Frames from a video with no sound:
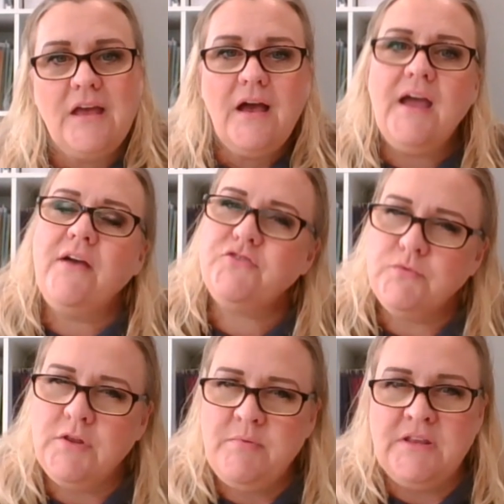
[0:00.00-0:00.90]
have to
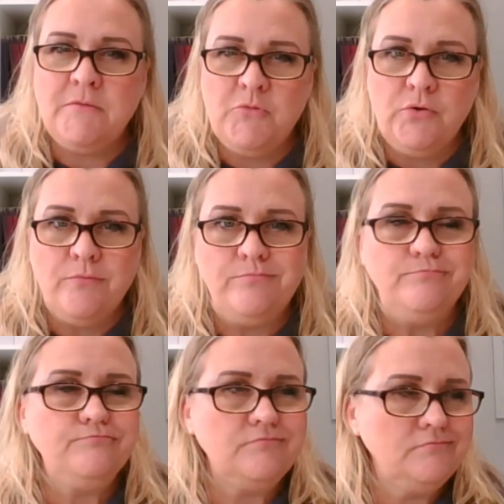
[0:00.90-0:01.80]
really be in the mood.
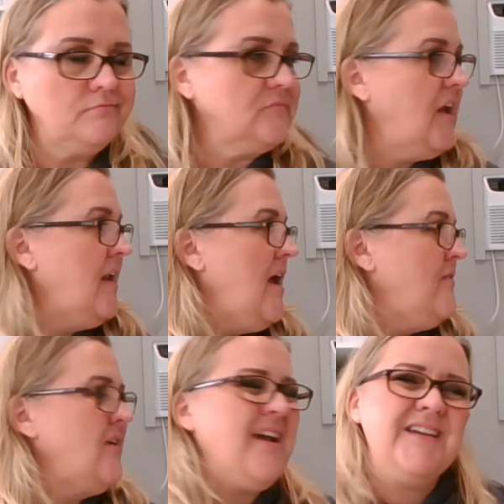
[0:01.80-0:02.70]
And
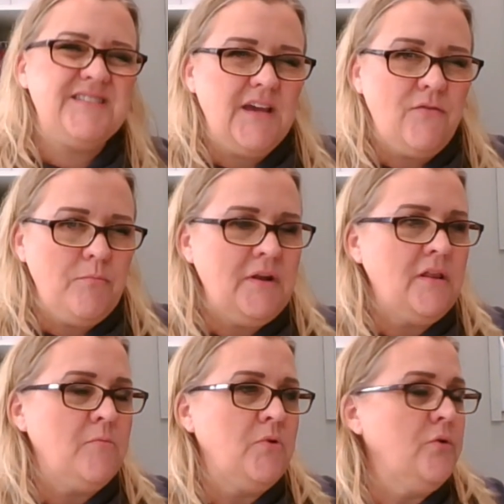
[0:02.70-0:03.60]
I guess I haven't been in
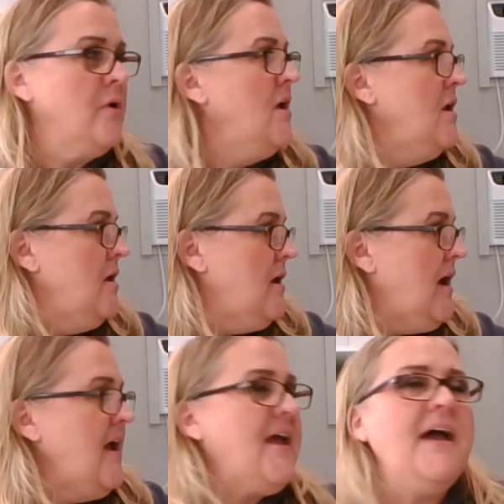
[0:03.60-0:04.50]
the mood.
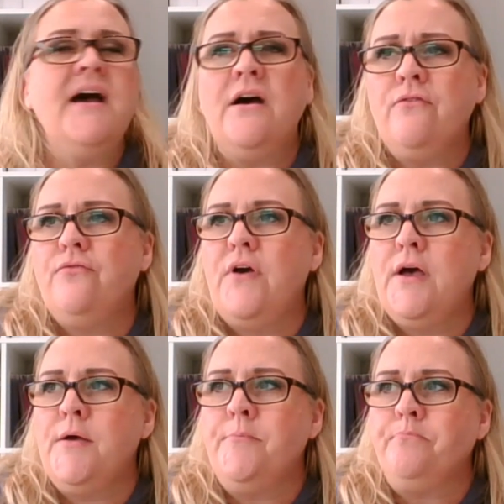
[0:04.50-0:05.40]
I have,
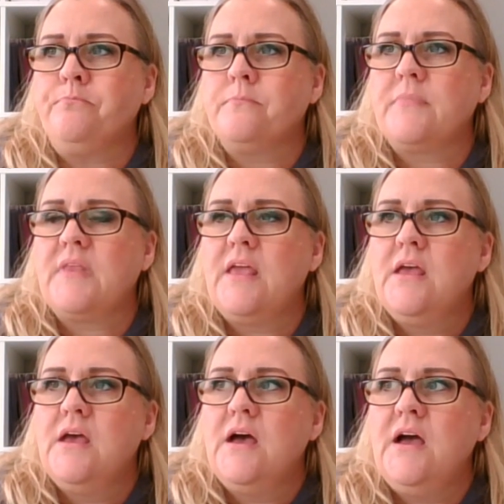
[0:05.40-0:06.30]

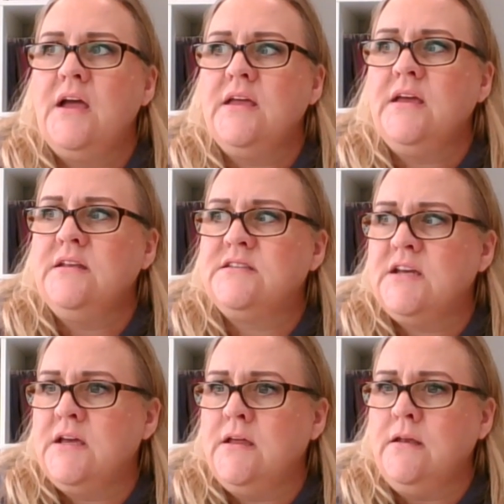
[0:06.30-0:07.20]
I had
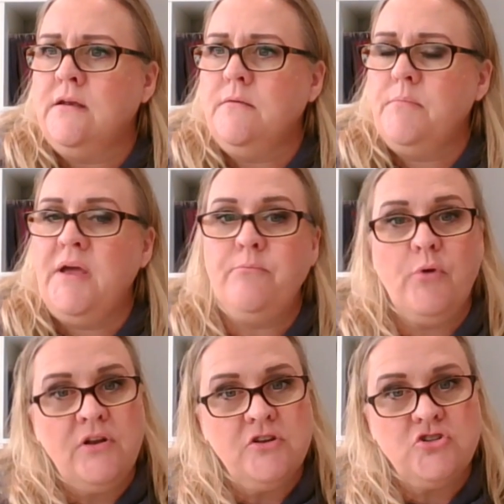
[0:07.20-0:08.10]
done by
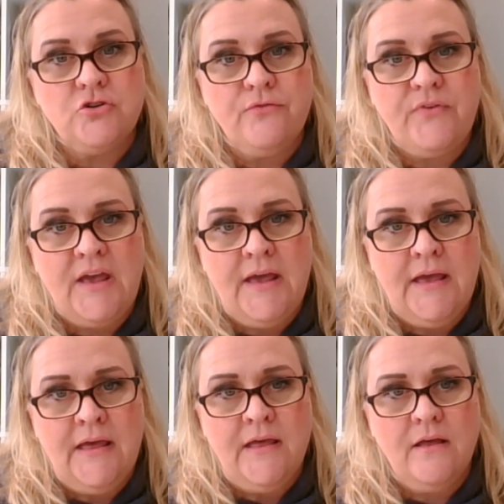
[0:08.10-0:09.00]
Brenda
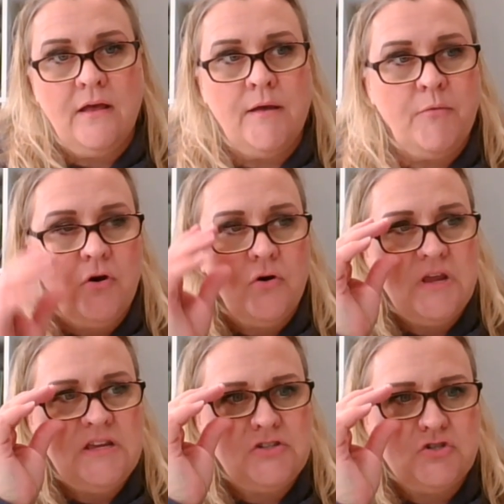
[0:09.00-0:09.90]
Gervais, her
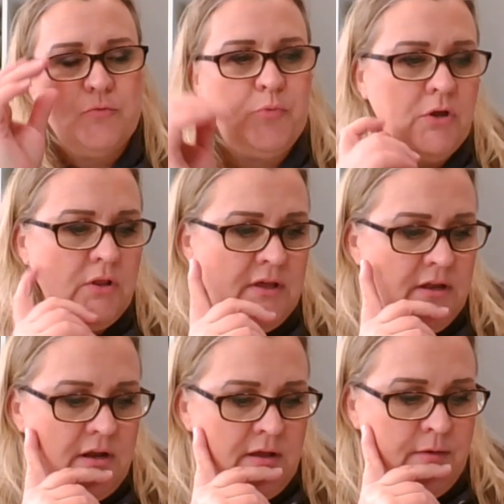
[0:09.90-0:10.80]
Easter
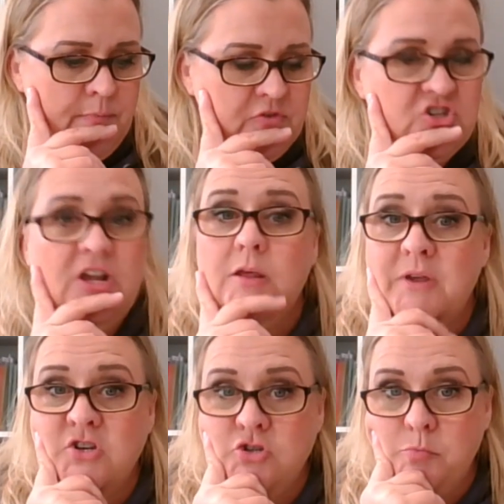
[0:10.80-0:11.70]
booklet, Jelly
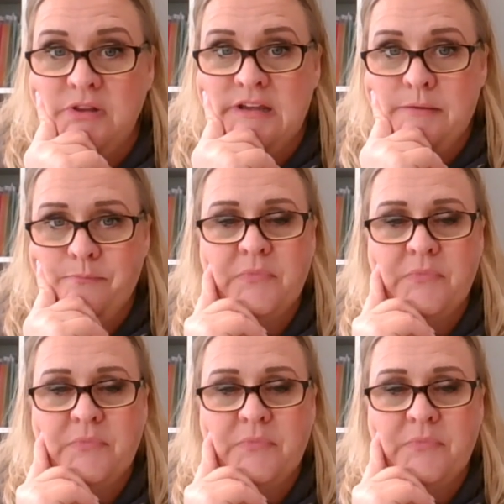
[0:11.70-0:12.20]
Bean Jubilee.